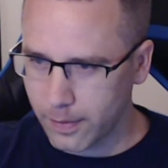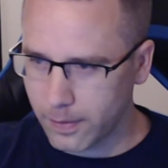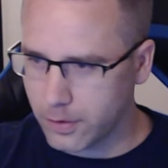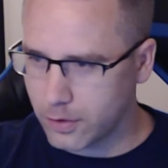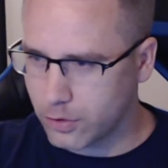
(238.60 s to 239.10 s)

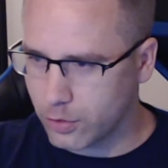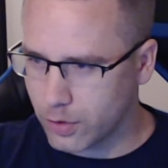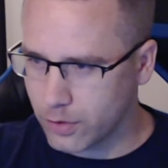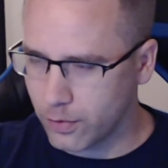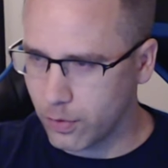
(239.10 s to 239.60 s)
Let's
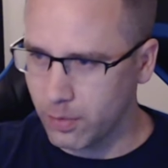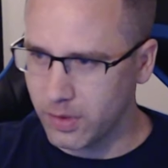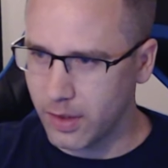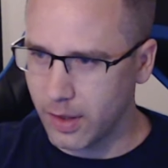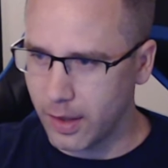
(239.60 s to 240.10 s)
transform
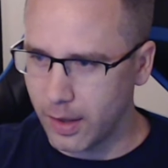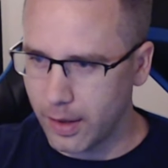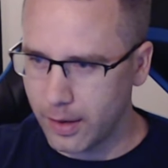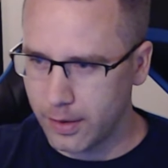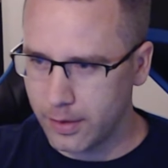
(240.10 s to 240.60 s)
and
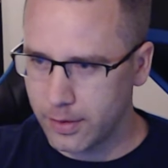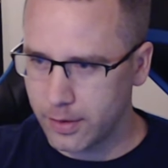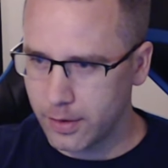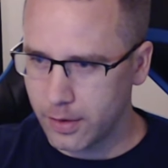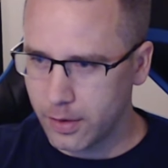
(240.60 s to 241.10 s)
edit.
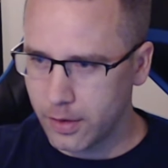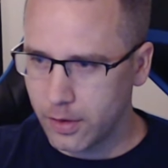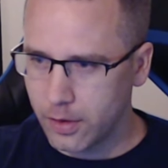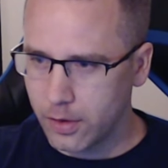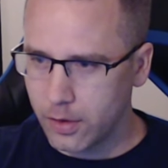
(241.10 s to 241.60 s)

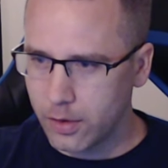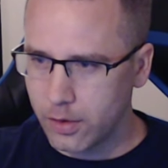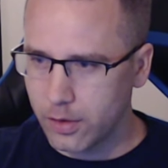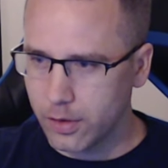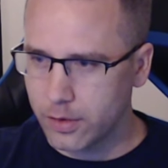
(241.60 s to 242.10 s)

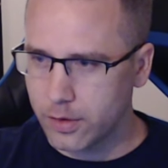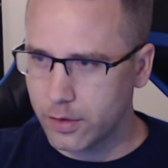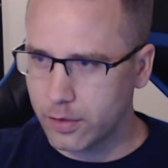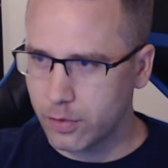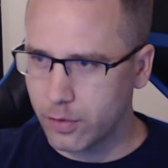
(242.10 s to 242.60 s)

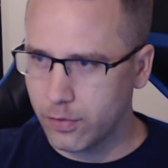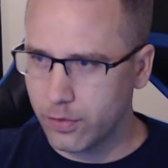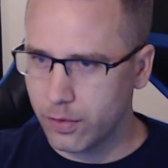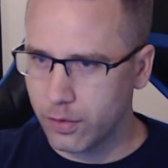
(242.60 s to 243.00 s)
Let's move the